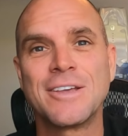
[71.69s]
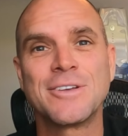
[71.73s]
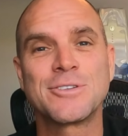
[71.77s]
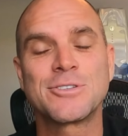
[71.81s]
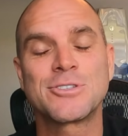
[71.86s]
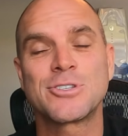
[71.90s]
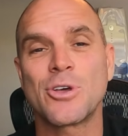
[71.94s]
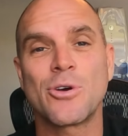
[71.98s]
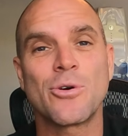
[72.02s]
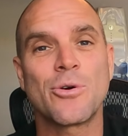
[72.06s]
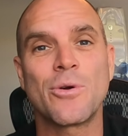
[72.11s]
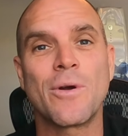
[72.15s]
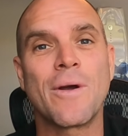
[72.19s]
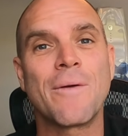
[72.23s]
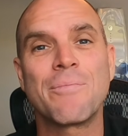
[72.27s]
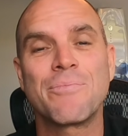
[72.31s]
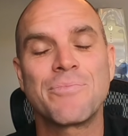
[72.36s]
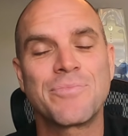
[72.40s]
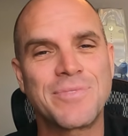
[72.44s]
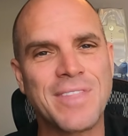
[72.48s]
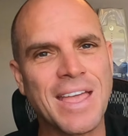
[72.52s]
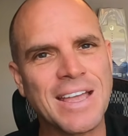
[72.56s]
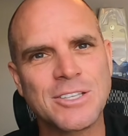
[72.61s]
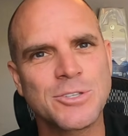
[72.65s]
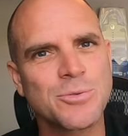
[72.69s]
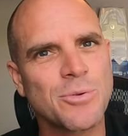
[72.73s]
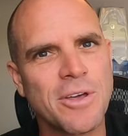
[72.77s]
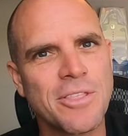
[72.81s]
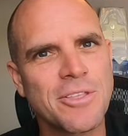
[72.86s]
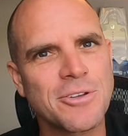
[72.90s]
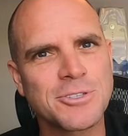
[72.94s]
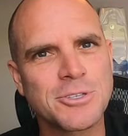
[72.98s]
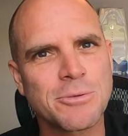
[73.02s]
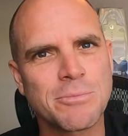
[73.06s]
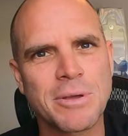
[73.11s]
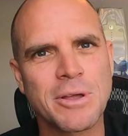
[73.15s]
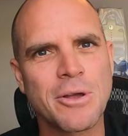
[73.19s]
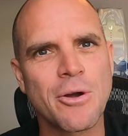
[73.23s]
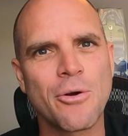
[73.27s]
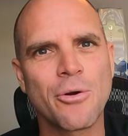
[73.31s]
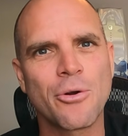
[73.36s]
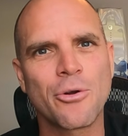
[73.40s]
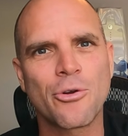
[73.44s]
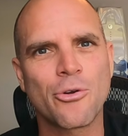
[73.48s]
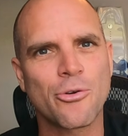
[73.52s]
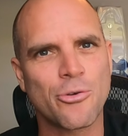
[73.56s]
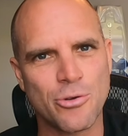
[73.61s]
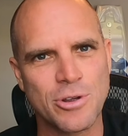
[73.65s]
So that's why there's a big
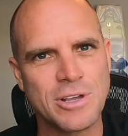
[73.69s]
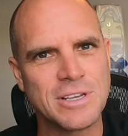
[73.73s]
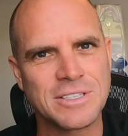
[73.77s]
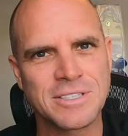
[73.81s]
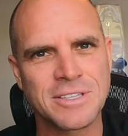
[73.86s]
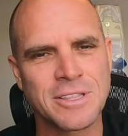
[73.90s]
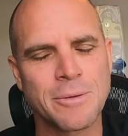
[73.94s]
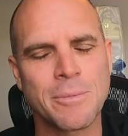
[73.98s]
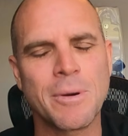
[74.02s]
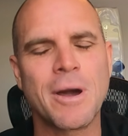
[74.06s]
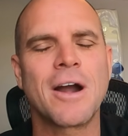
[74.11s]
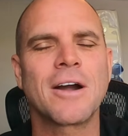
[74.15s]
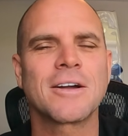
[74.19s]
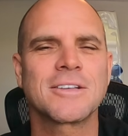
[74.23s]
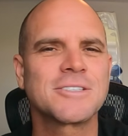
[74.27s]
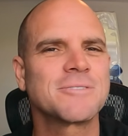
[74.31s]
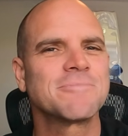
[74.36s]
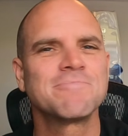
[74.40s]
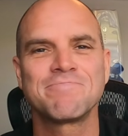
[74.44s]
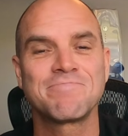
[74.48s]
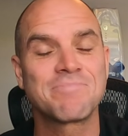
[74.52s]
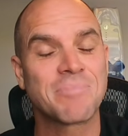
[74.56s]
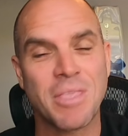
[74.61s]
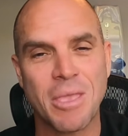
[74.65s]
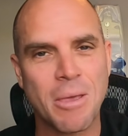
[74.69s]
old crease in the box.